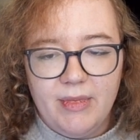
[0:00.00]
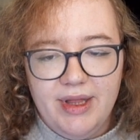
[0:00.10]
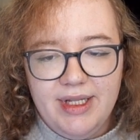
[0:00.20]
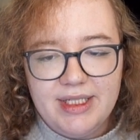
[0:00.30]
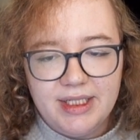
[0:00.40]

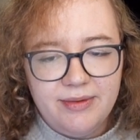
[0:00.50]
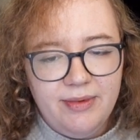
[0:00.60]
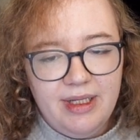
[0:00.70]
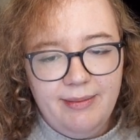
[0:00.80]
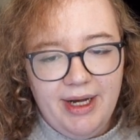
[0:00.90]
This doesn't
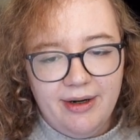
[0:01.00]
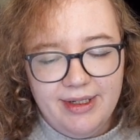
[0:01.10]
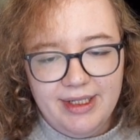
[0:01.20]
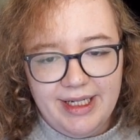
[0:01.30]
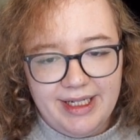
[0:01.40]
really matter
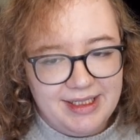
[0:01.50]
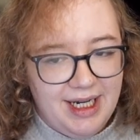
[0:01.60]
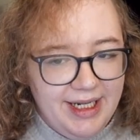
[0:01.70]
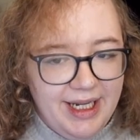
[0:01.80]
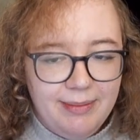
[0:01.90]
in a
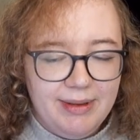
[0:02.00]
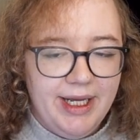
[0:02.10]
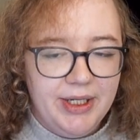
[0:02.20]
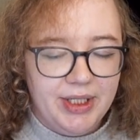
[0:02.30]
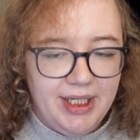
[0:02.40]
tiny
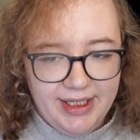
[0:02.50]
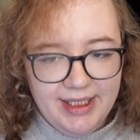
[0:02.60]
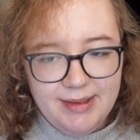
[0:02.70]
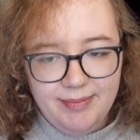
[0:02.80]
application like this,